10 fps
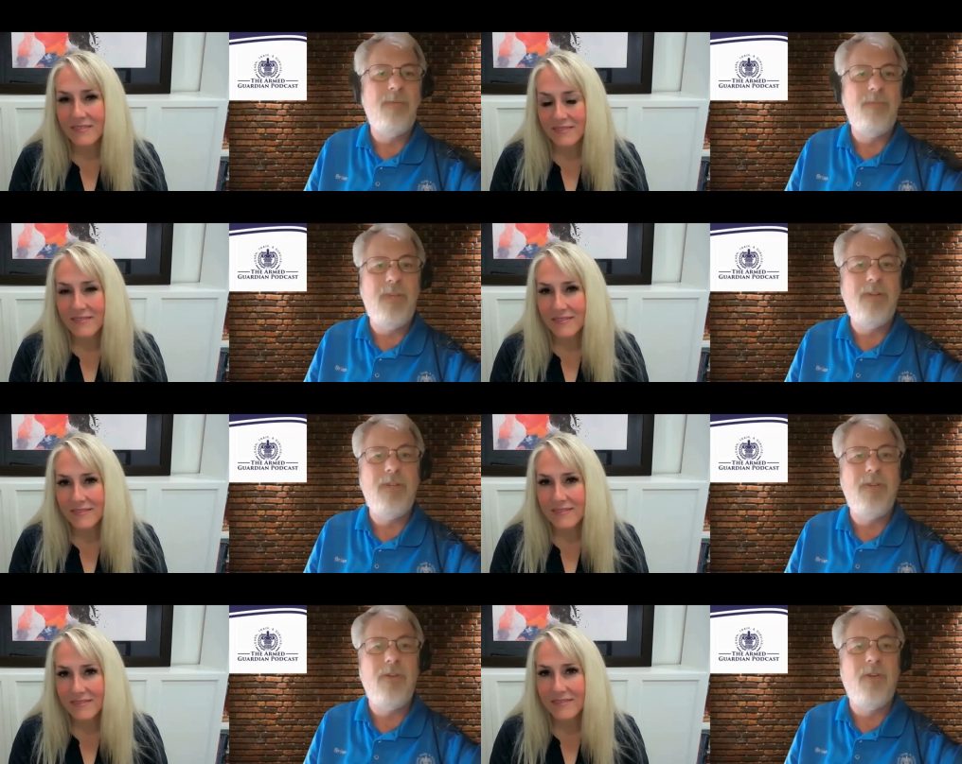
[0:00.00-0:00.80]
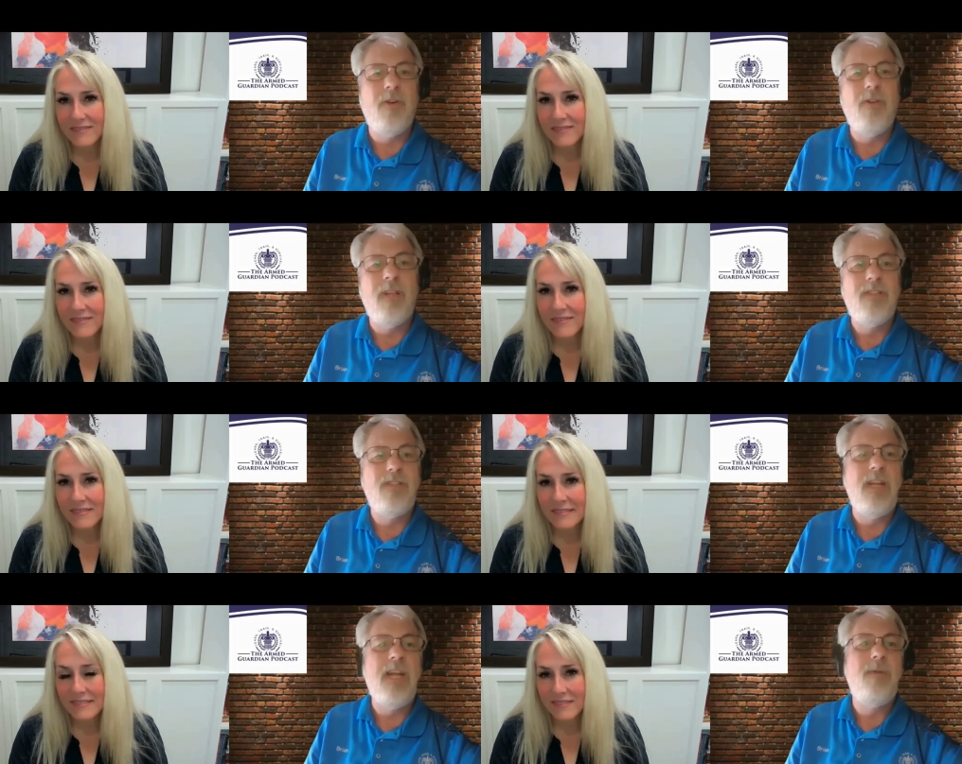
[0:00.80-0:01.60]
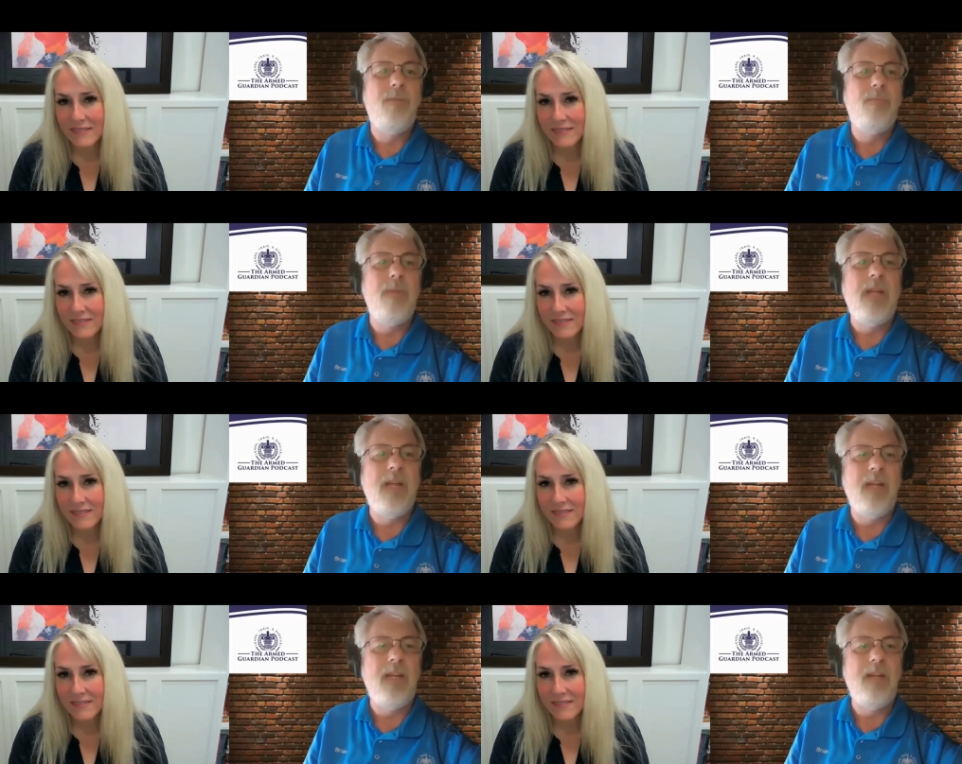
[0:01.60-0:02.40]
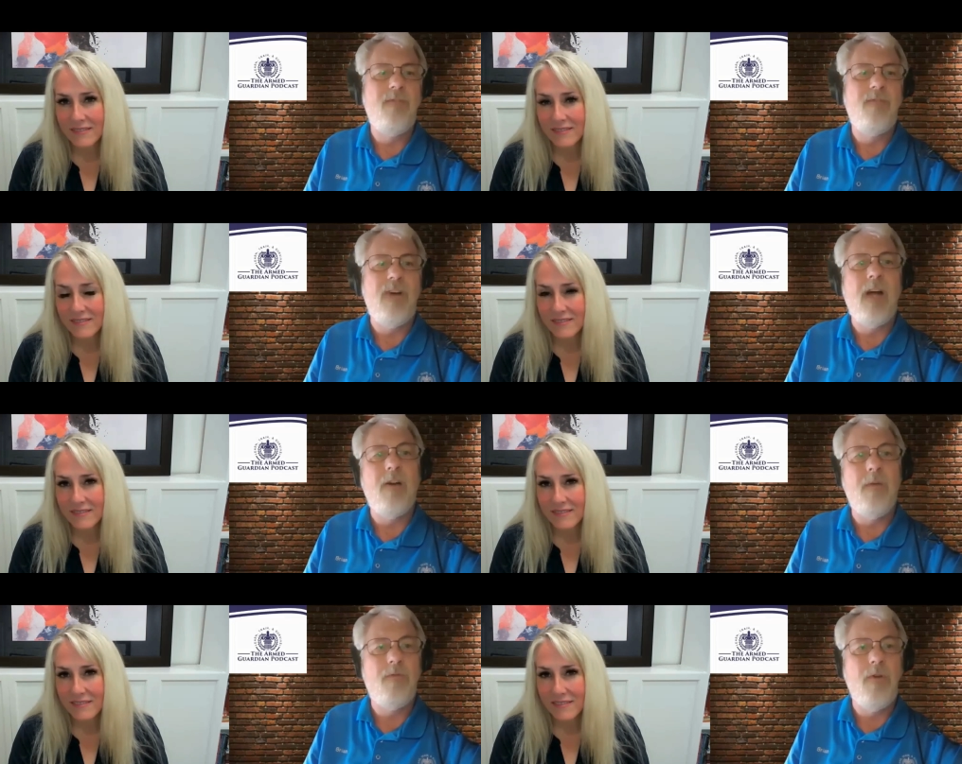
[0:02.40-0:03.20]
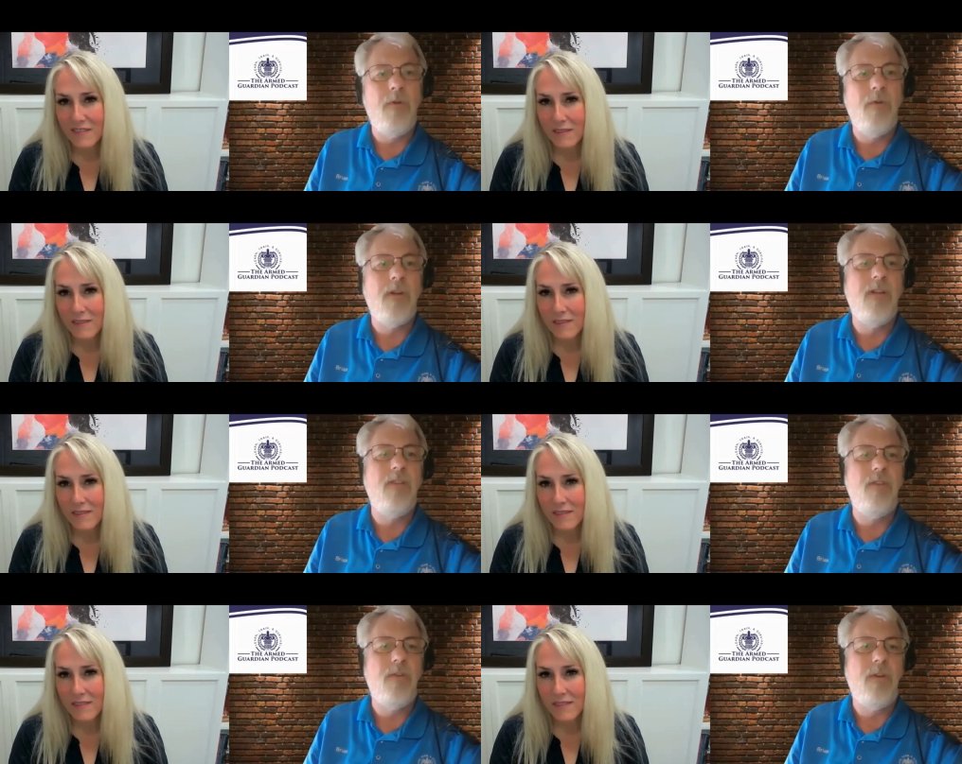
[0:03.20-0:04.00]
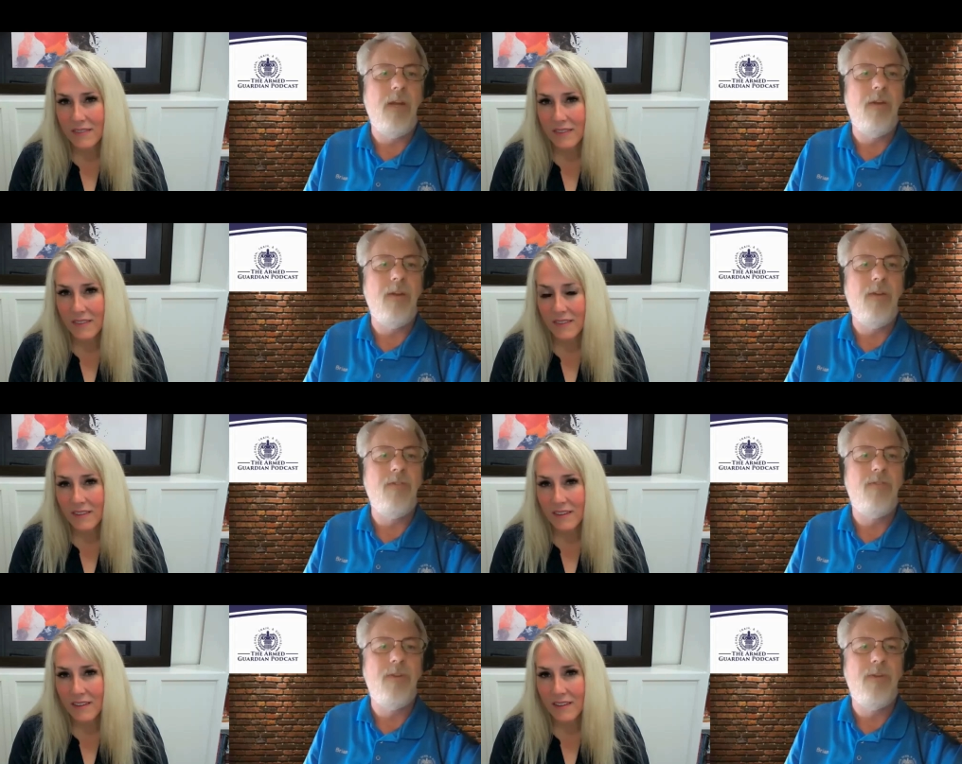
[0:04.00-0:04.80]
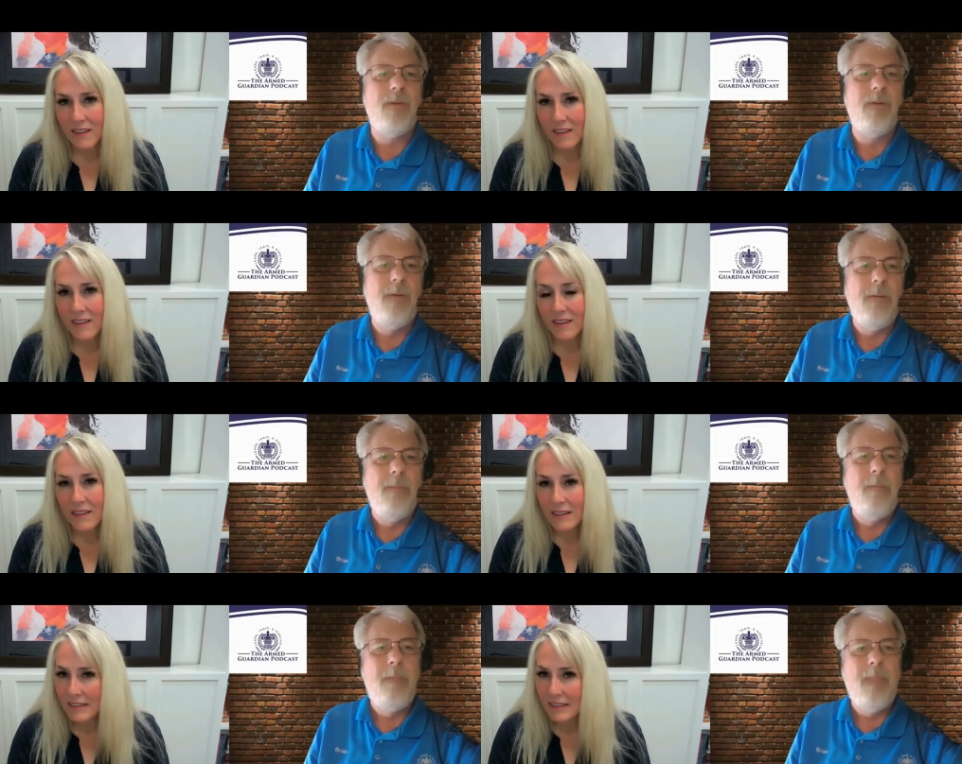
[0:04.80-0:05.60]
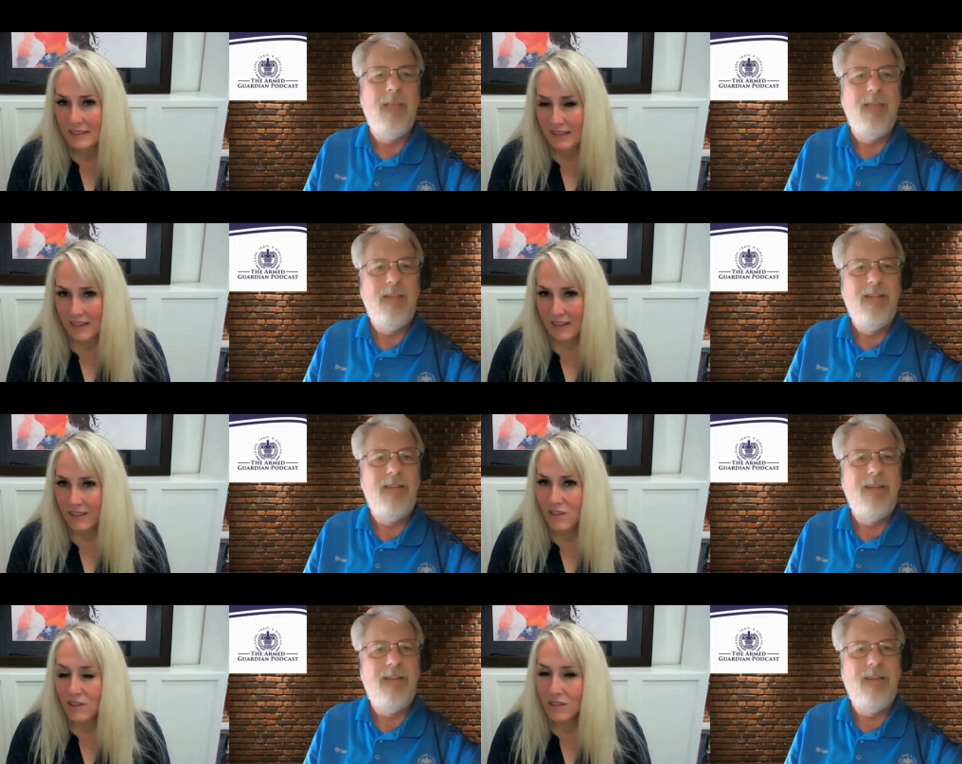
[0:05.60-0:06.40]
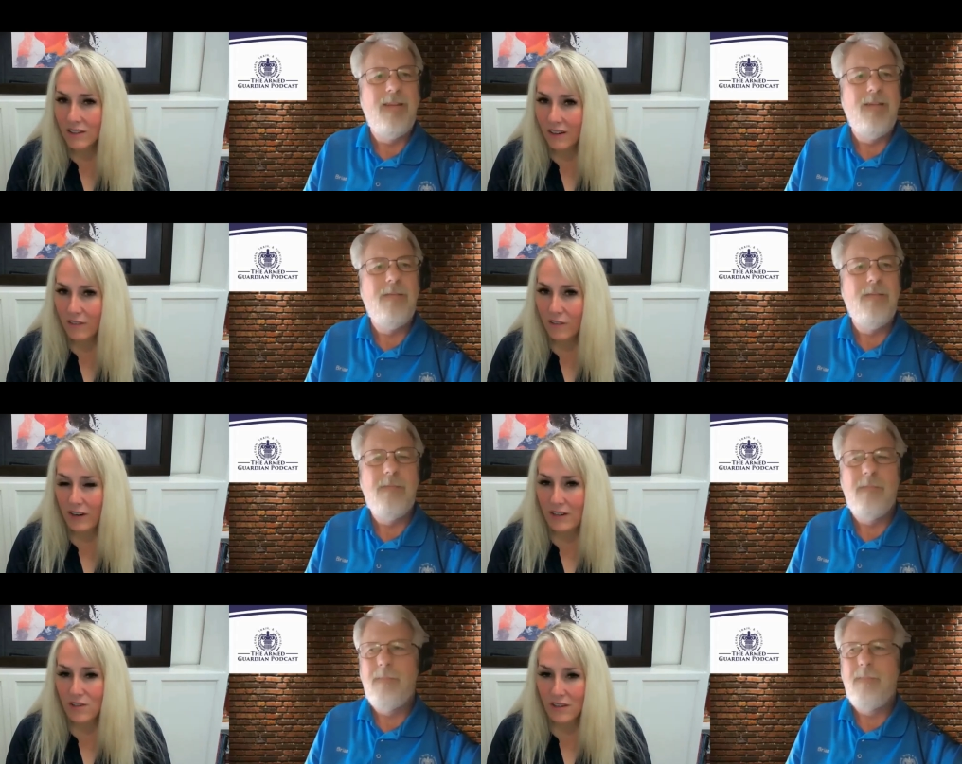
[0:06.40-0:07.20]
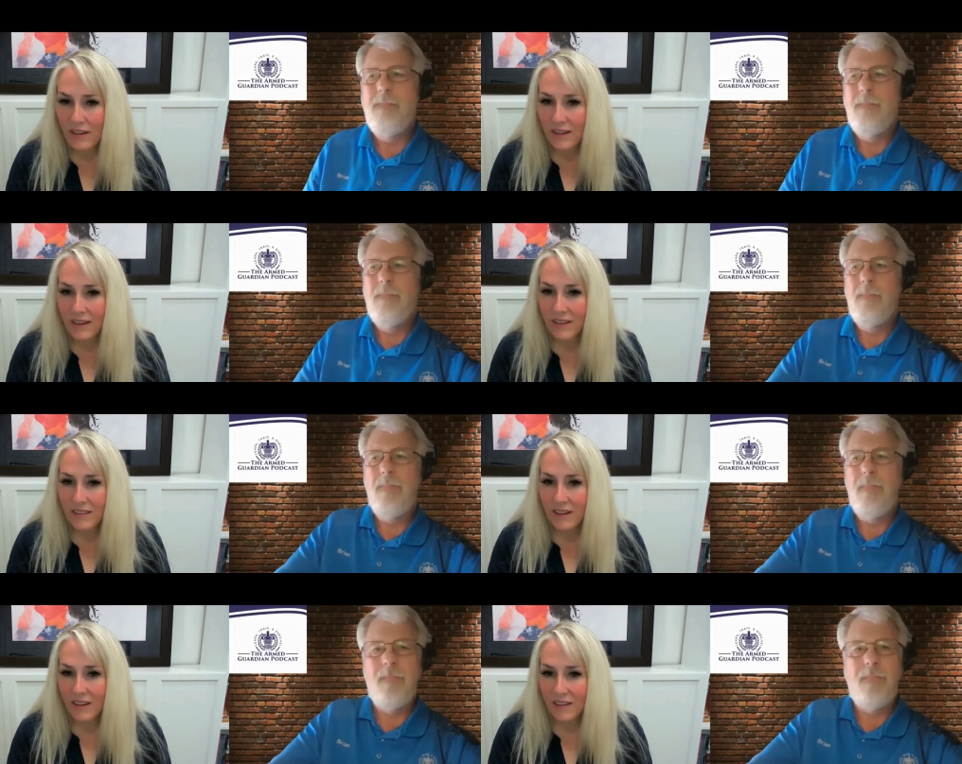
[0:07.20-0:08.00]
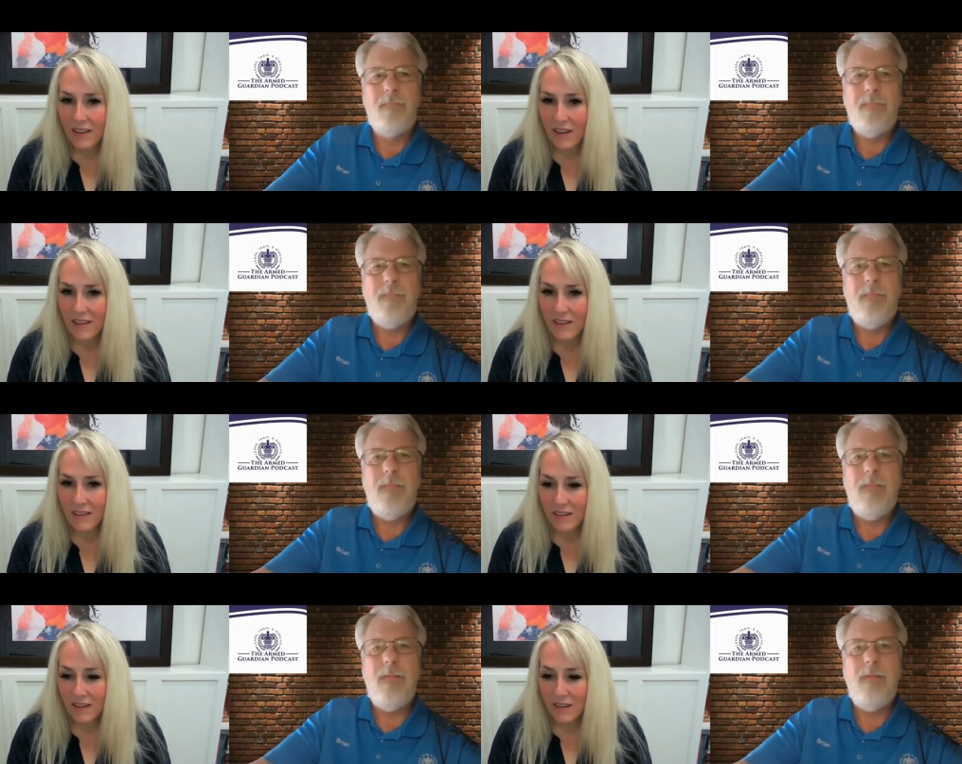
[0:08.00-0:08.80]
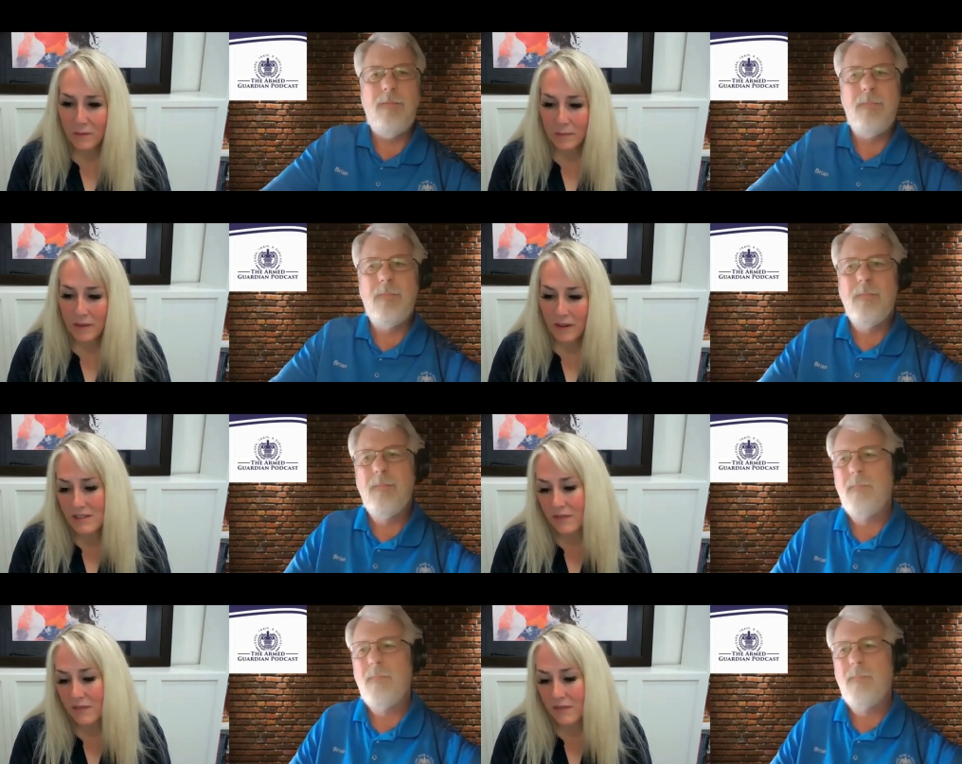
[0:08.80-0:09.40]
Speaker 1: you know you, you learn that you need being a firearms owner, concealed carrier. So,
Speaker 2: yeah, there's a lot of great training out there that um, is